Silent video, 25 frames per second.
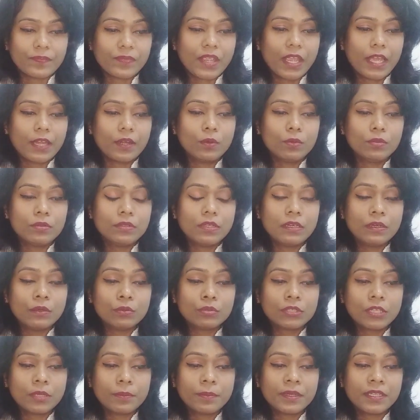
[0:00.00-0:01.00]
And in
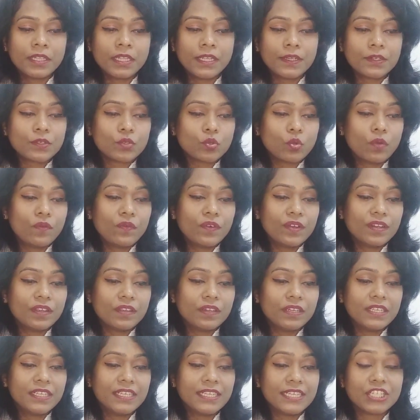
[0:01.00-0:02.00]
Uttar Pradesh, over
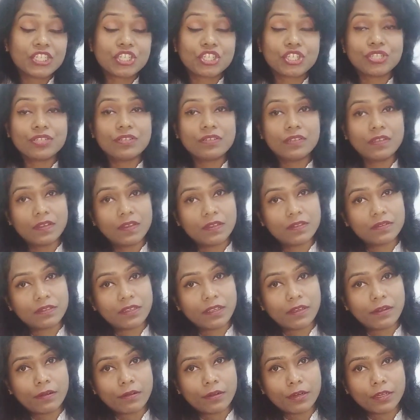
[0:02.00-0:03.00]
irrigation
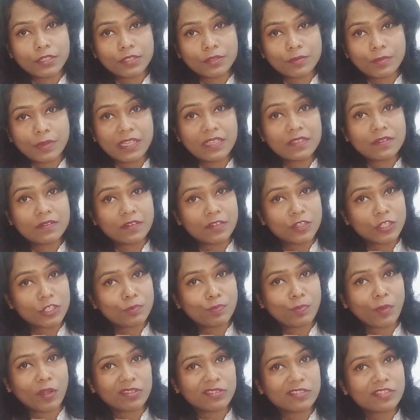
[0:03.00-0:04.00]
is
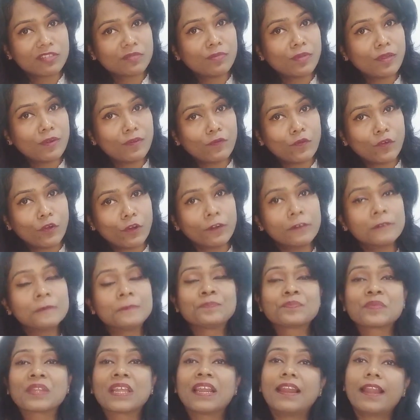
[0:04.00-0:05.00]
responsible for
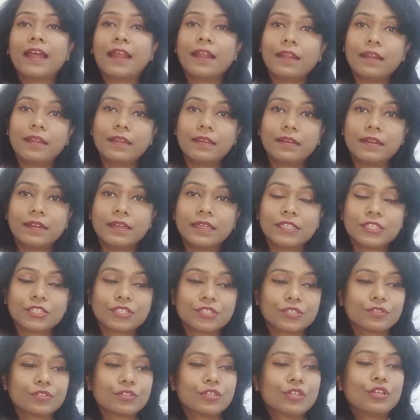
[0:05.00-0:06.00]
land
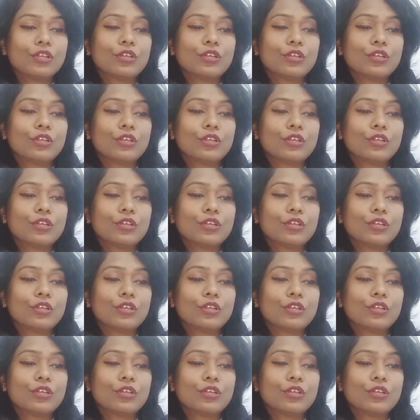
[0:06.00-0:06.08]
degradation.